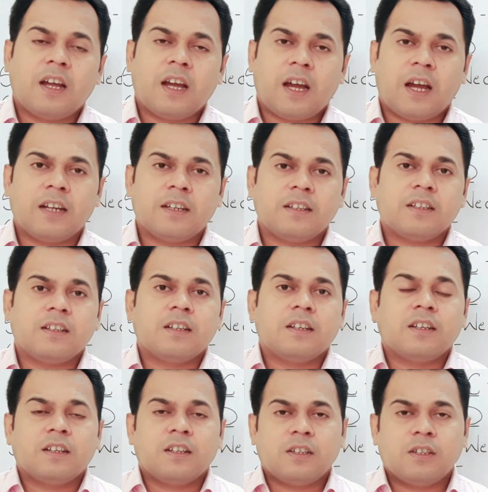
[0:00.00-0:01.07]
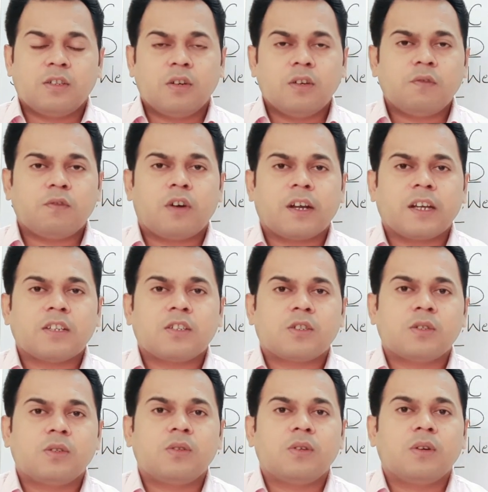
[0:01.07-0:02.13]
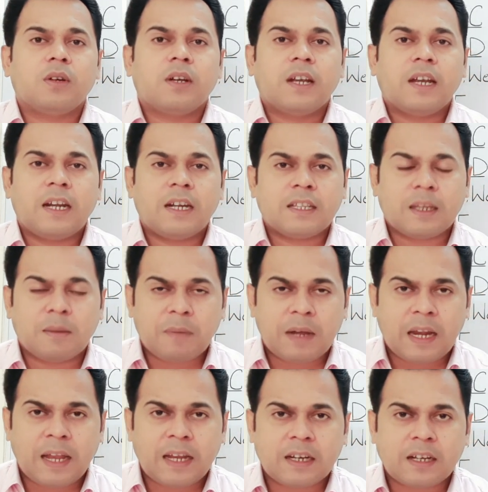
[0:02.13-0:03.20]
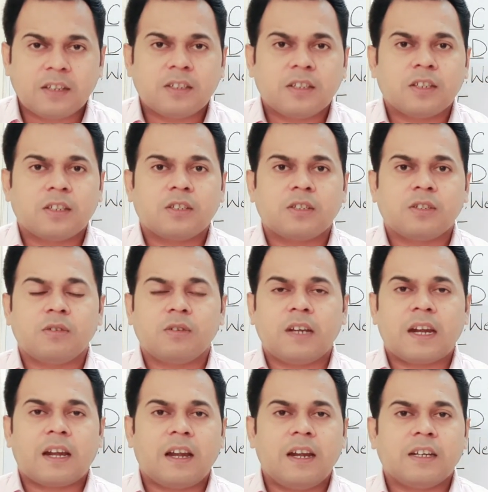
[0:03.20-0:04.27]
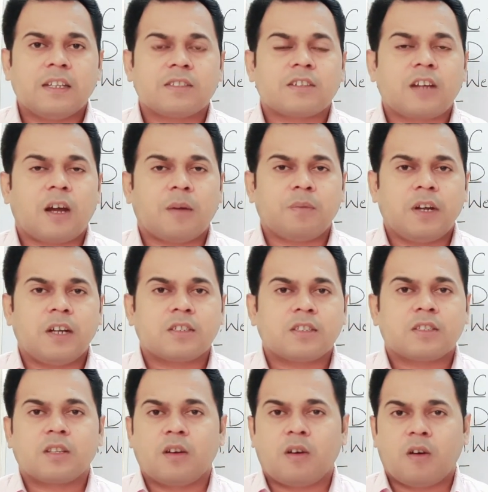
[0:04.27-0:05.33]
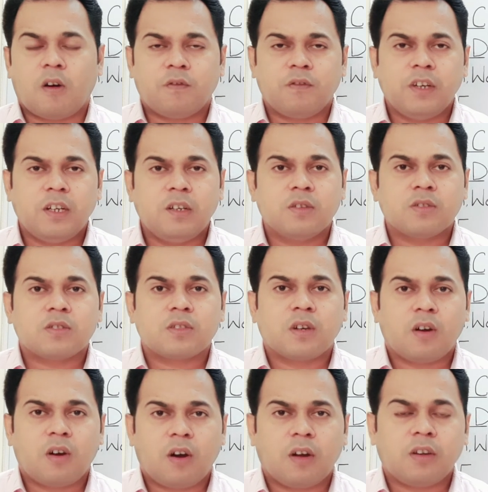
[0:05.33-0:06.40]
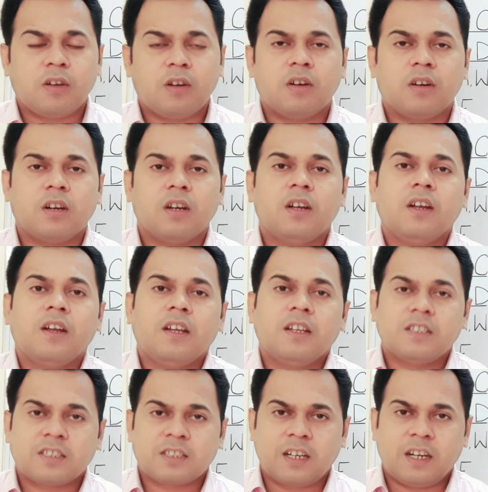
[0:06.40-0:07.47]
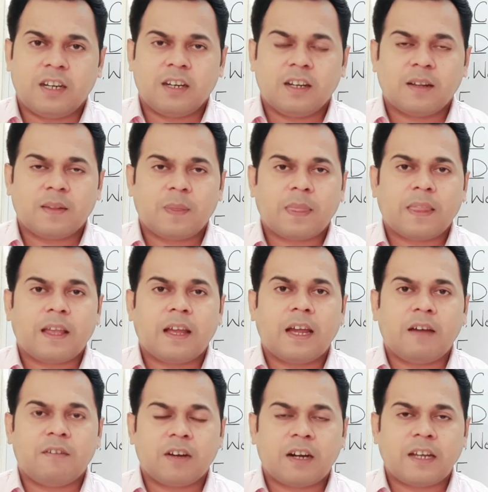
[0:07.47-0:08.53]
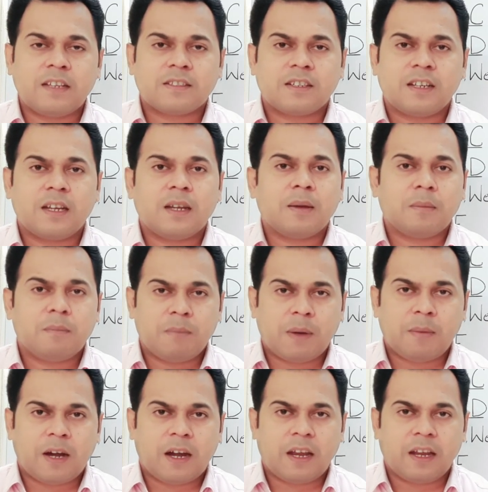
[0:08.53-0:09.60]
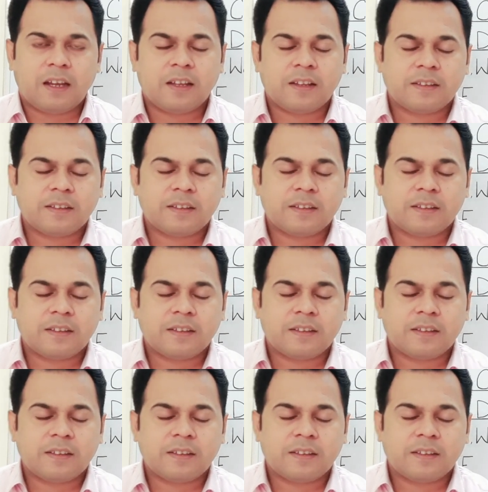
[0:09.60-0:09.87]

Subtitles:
and don't forget to hit the bell icon to get latest updates of videos on your screen. Have a nice day. Bye bye.